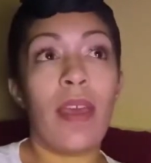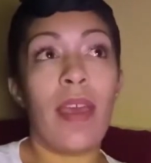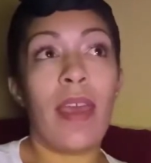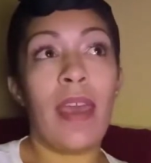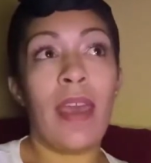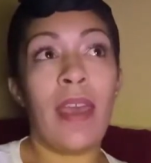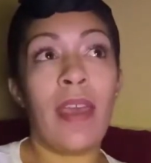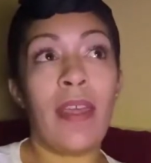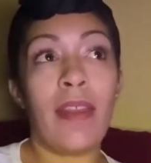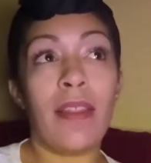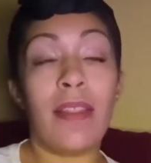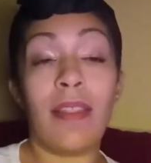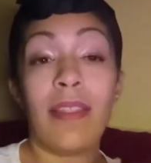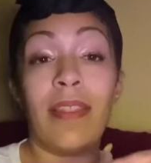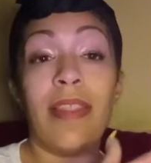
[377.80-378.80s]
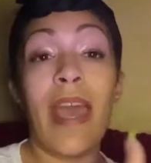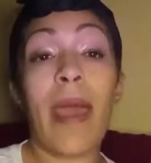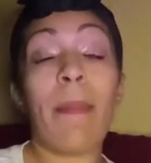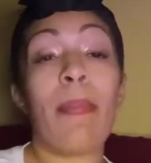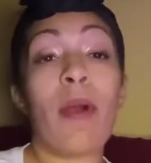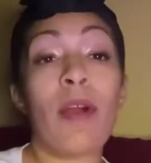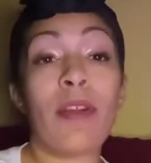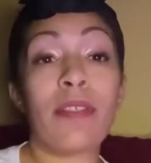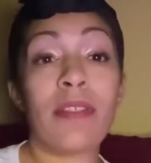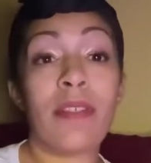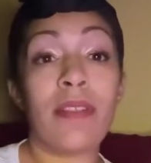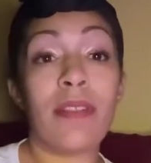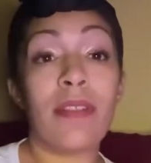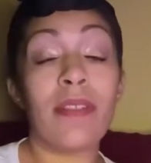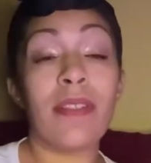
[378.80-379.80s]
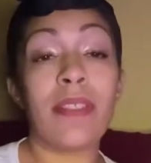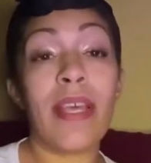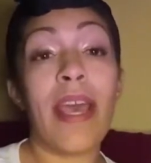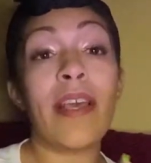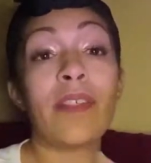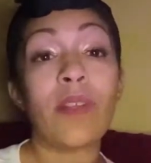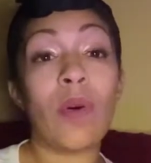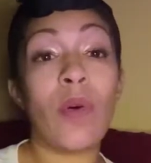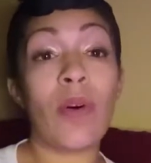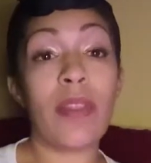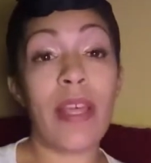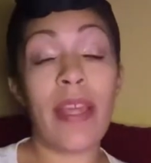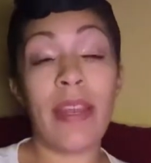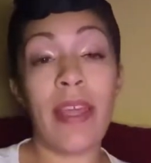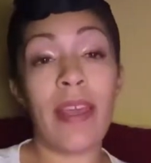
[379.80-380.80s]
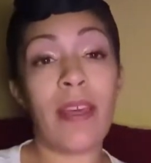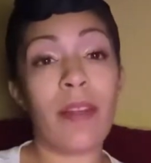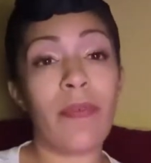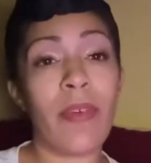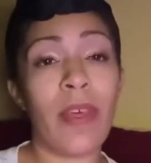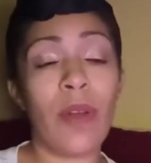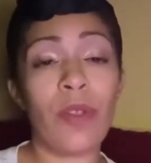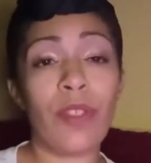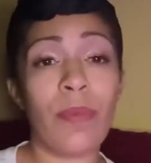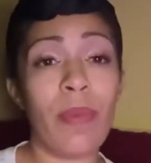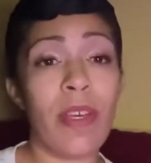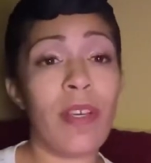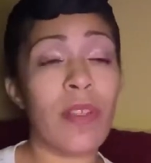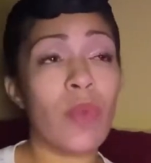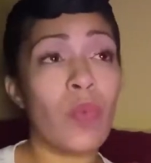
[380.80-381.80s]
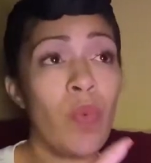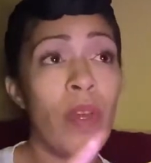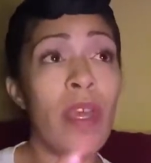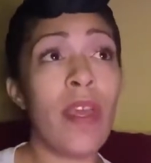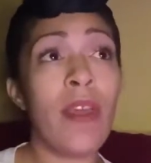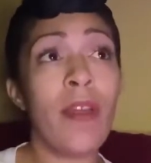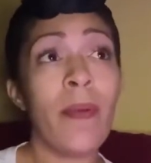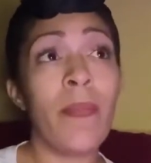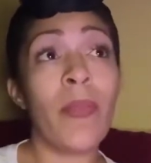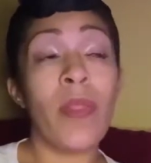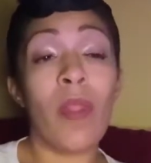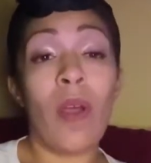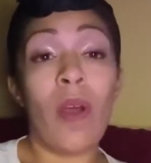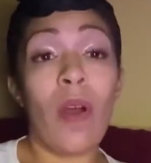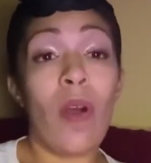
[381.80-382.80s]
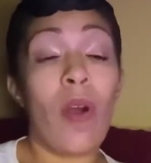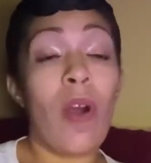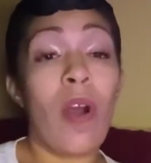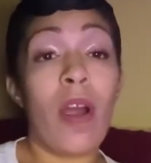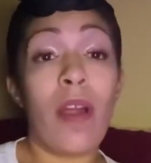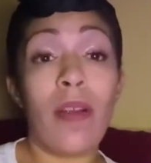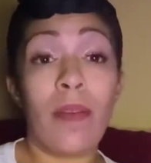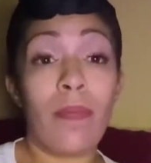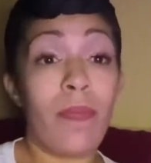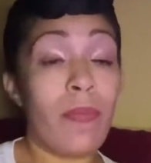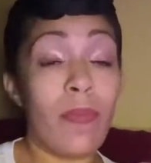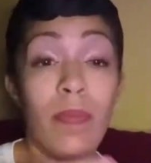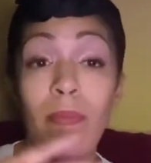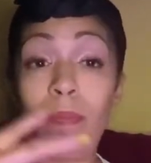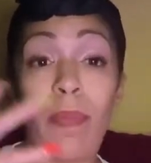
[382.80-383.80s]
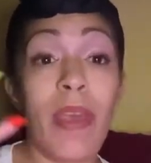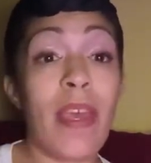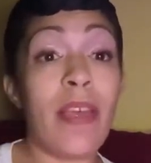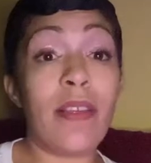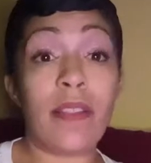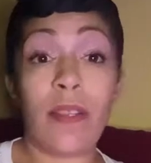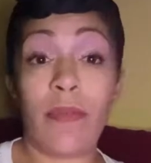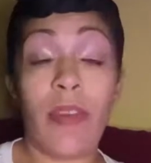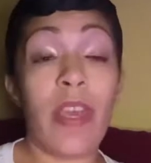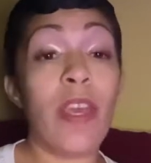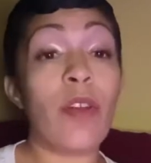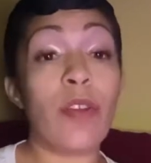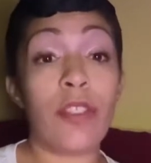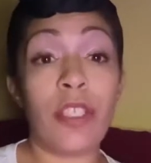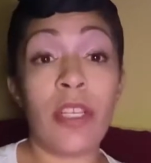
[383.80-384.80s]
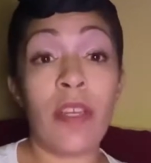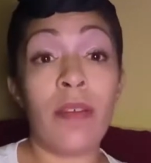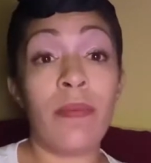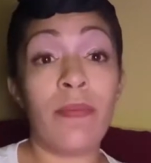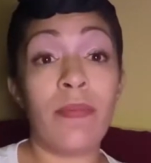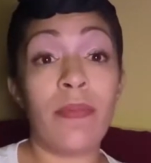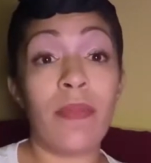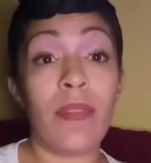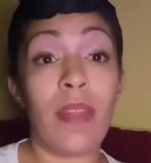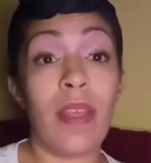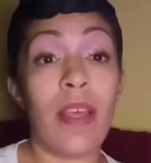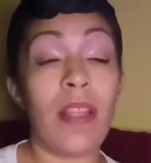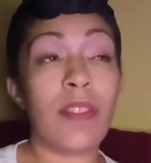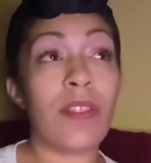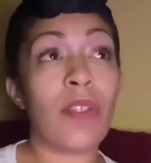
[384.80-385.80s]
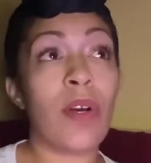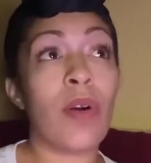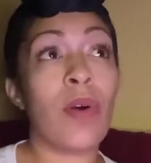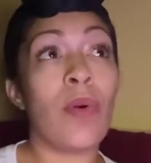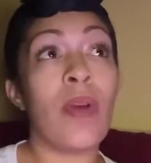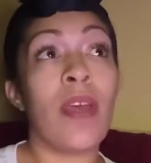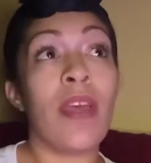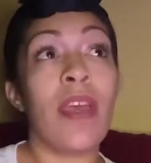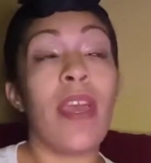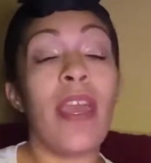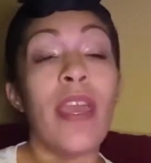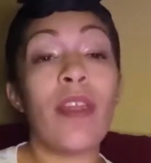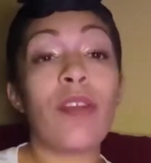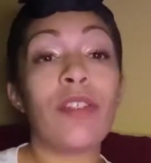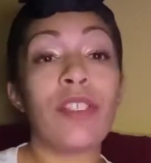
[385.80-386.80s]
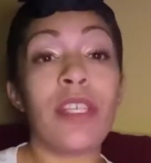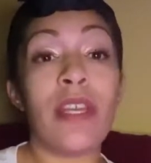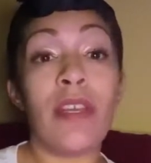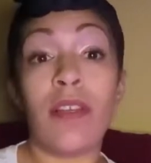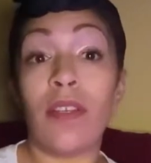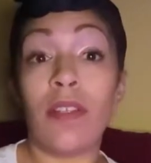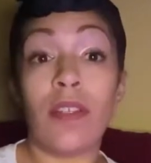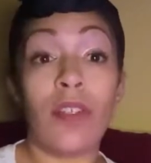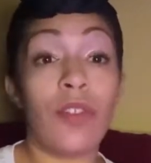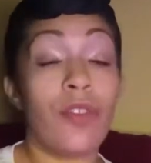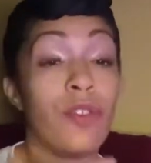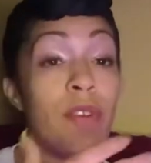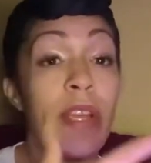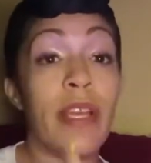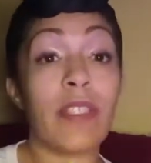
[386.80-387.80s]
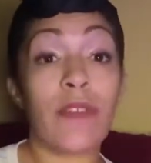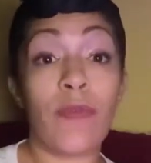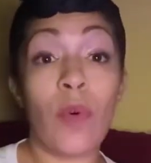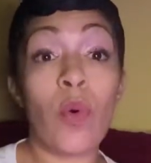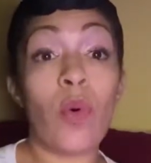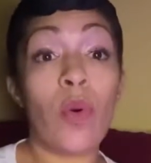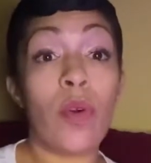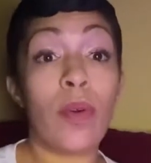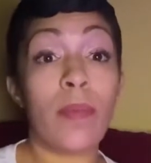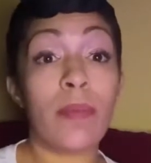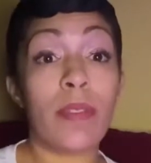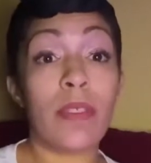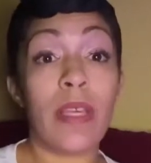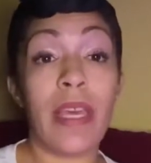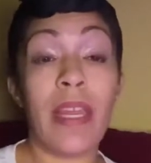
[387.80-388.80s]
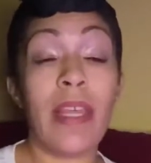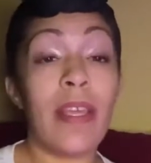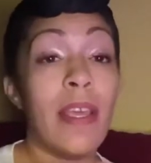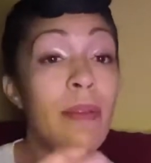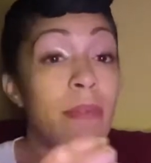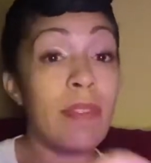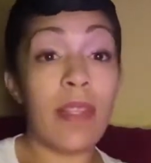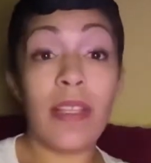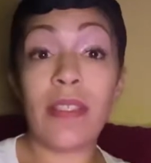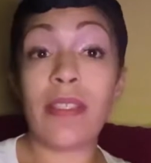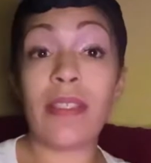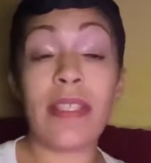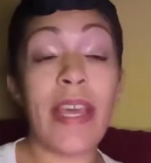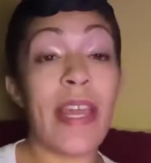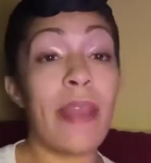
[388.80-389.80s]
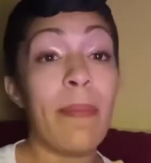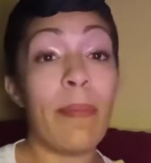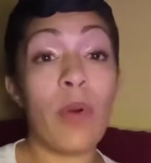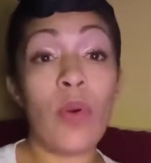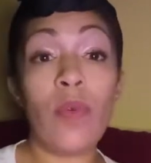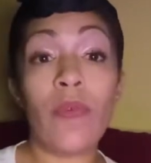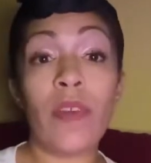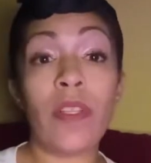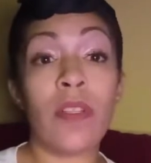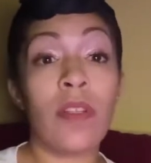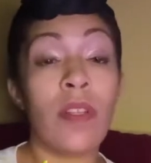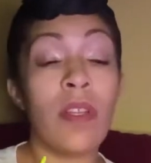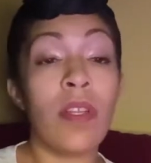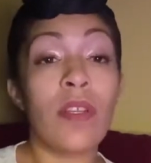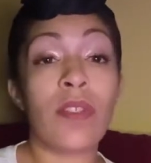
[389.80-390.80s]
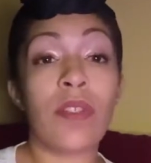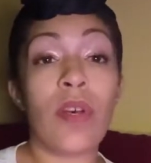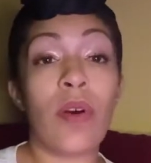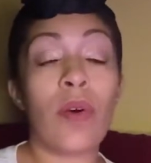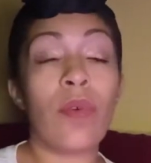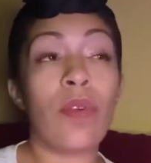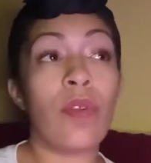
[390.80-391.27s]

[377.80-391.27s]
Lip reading: and that person takes on that negative energy because we are beings of energy. And so energy transforms and it's steady moving. So,